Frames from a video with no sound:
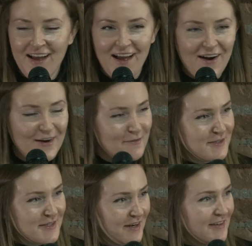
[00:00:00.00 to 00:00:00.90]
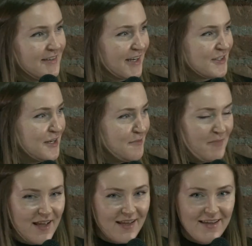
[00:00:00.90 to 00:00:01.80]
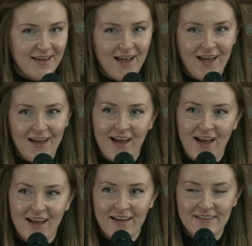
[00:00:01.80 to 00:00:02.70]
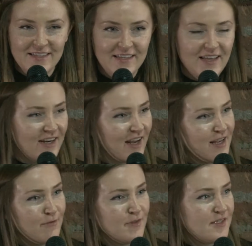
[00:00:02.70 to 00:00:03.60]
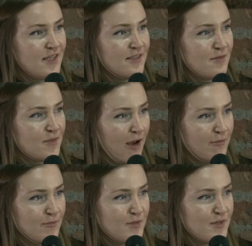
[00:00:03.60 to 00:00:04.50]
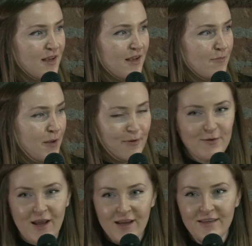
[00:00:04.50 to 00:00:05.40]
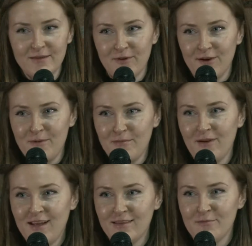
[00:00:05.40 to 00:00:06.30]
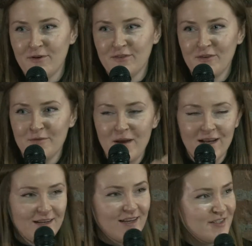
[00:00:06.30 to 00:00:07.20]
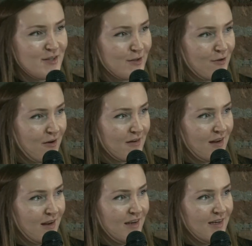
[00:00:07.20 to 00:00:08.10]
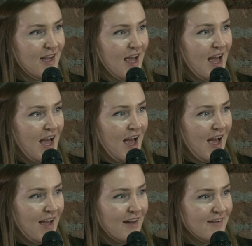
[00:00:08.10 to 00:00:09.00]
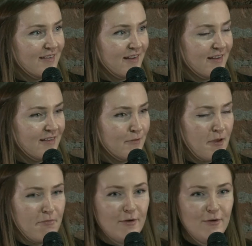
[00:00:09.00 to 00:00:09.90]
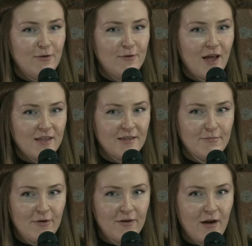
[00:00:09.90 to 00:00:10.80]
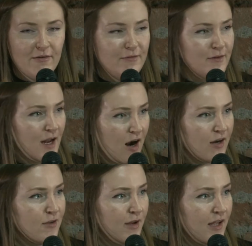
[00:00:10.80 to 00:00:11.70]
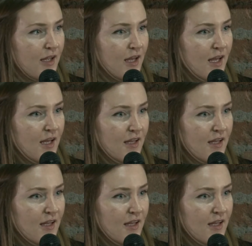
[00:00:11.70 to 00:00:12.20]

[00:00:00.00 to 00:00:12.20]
arguments that I didn't actually make. And I even see sometimes people who like the book and people who hate the book sort of battling each other online. And the people who like the book are even arguing